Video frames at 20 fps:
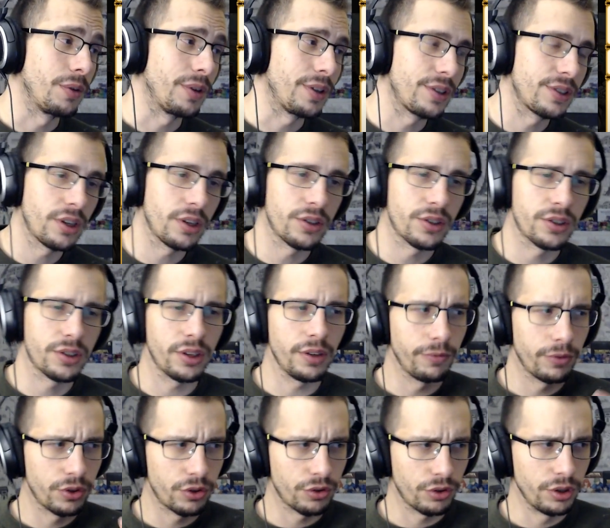exist,
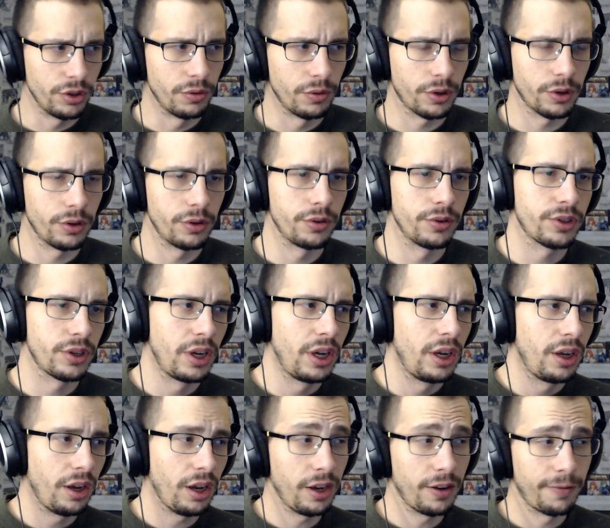infantry nukers
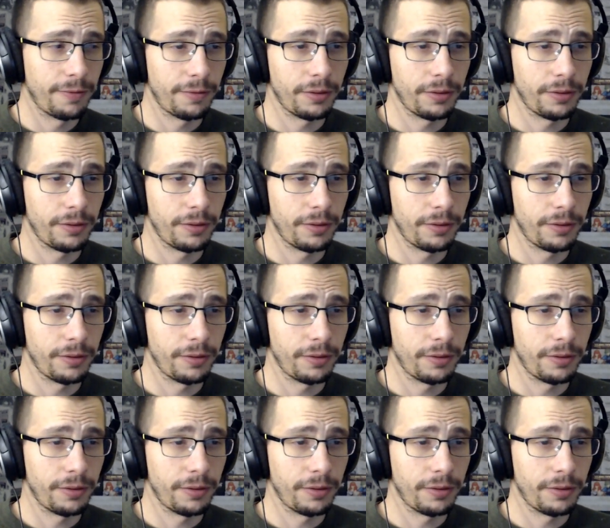and